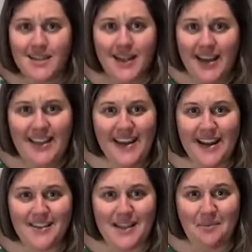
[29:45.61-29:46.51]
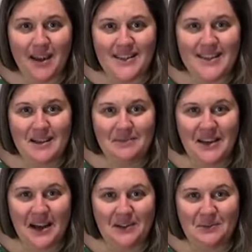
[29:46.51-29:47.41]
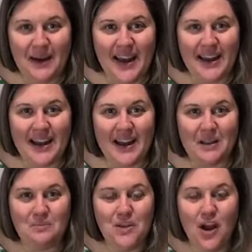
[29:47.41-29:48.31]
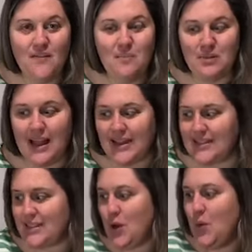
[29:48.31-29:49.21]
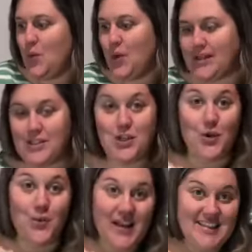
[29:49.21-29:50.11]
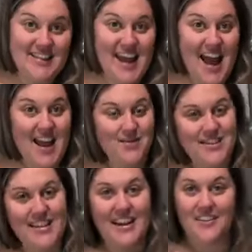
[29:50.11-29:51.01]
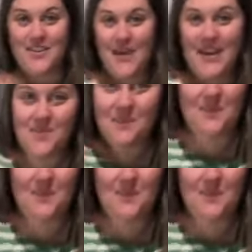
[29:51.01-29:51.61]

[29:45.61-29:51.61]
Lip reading: anything else I missed, let me know. But y'all have a blessed rest of your Wednesday, and we'll see you later this week.